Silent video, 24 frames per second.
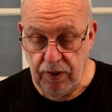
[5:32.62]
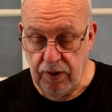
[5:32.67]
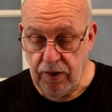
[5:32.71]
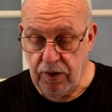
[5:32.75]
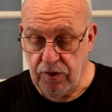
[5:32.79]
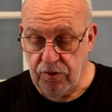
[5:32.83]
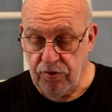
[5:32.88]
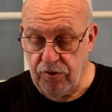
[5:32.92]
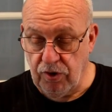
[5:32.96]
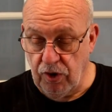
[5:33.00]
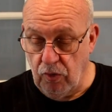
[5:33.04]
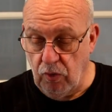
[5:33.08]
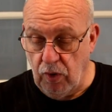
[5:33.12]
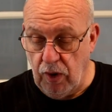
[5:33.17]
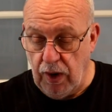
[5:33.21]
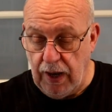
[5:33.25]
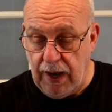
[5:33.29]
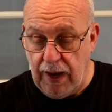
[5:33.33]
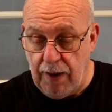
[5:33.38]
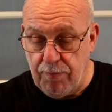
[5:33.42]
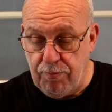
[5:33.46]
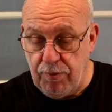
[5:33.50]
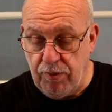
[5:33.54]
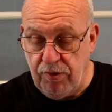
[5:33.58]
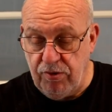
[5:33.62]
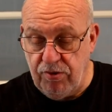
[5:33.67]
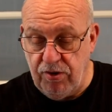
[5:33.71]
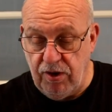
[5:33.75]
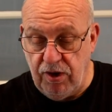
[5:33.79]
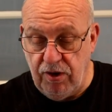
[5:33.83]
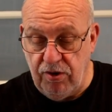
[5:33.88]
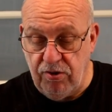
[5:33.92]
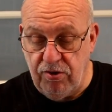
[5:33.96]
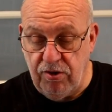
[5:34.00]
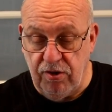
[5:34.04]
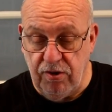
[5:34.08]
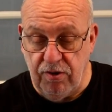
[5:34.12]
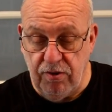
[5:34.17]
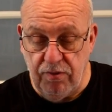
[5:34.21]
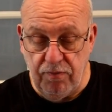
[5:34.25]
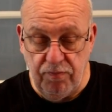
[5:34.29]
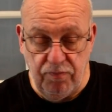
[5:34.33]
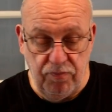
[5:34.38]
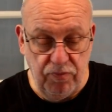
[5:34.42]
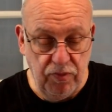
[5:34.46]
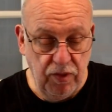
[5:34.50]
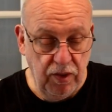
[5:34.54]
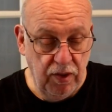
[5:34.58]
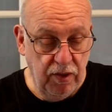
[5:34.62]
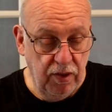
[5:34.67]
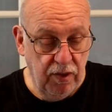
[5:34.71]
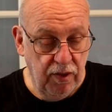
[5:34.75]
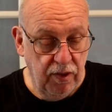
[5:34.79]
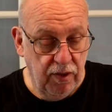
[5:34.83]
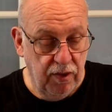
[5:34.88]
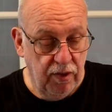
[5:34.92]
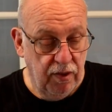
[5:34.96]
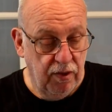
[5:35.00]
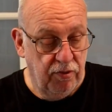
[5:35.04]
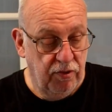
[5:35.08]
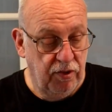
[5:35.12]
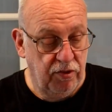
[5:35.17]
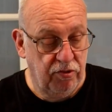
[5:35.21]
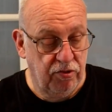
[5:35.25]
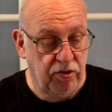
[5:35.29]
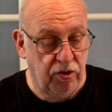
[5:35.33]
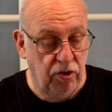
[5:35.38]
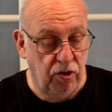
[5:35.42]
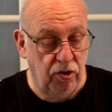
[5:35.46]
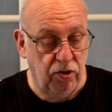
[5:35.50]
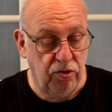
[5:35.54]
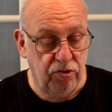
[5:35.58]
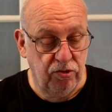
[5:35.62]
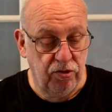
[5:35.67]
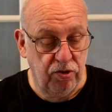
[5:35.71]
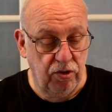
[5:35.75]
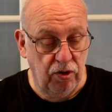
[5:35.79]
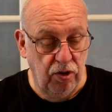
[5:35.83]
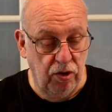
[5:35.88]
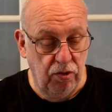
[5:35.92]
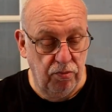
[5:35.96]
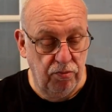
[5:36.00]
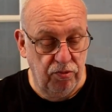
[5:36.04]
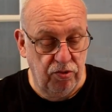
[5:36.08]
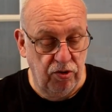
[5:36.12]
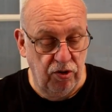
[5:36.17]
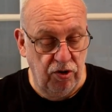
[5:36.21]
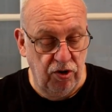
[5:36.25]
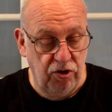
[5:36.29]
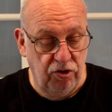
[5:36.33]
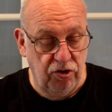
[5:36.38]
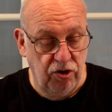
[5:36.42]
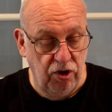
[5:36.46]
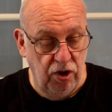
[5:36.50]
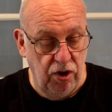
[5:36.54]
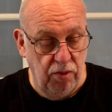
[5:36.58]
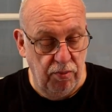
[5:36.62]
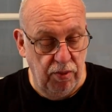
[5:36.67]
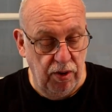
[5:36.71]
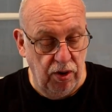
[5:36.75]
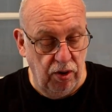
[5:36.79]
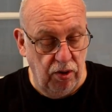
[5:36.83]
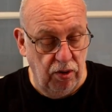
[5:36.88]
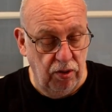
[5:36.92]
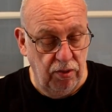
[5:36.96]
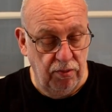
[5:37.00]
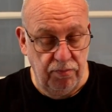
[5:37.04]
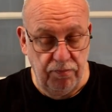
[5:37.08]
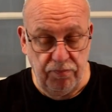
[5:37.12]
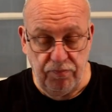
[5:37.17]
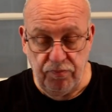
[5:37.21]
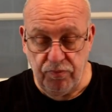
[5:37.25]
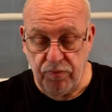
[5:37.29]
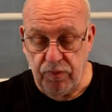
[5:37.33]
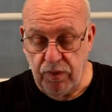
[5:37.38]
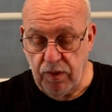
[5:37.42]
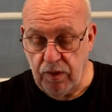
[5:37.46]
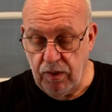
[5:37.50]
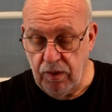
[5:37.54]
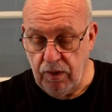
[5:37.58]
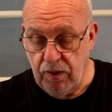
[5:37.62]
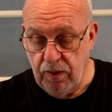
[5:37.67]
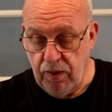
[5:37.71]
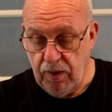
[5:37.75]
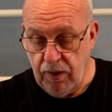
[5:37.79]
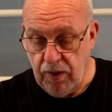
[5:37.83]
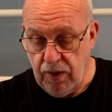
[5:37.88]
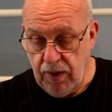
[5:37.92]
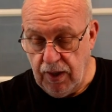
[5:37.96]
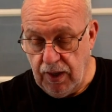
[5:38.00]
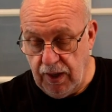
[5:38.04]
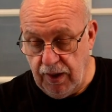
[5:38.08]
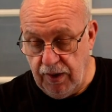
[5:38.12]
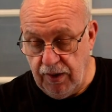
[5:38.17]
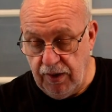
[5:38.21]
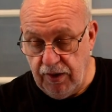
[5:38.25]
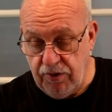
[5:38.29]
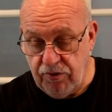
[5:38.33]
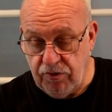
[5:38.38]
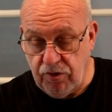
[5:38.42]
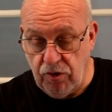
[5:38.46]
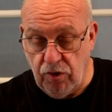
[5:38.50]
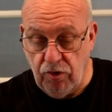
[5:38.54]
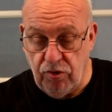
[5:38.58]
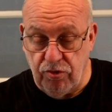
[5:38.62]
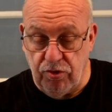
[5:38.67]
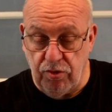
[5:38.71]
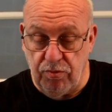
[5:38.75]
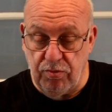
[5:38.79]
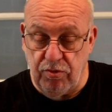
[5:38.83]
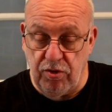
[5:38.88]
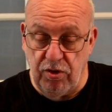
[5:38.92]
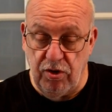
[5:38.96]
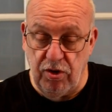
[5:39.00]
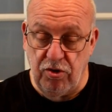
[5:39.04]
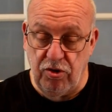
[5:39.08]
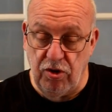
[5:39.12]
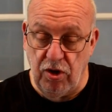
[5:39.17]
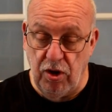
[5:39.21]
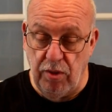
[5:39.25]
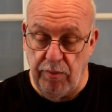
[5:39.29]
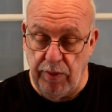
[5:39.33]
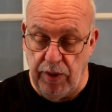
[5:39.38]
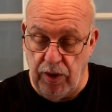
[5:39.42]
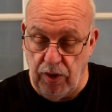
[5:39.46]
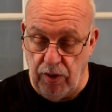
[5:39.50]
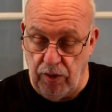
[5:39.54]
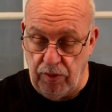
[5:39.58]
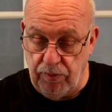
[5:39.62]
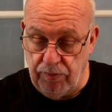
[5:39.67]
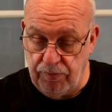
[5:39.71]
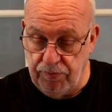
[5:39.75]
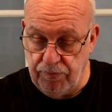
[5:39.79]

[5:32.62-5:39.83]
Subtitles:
So what happens is, this goes up to the terminal, and this goes up to the terminal.